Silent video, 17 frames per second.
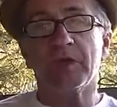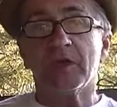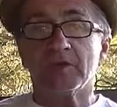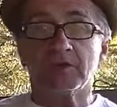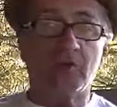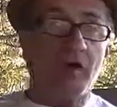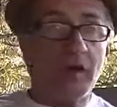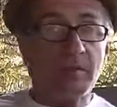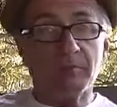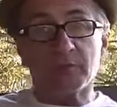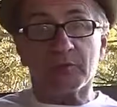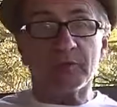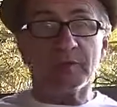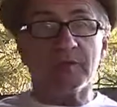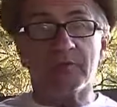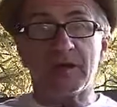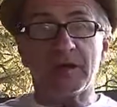So I'm
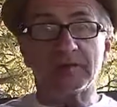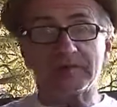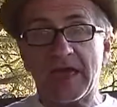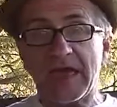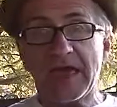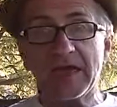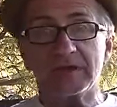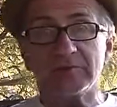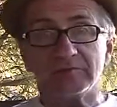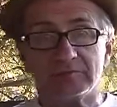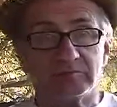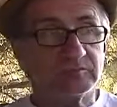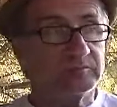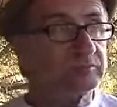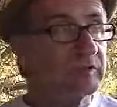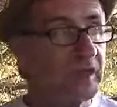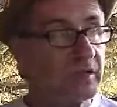thrilled about that.
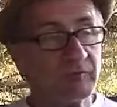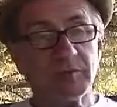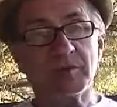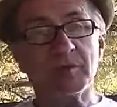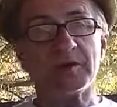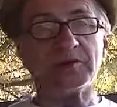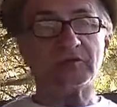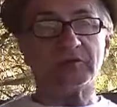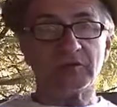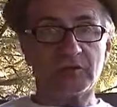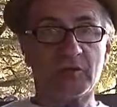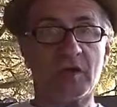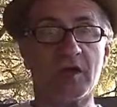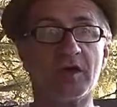Everybody should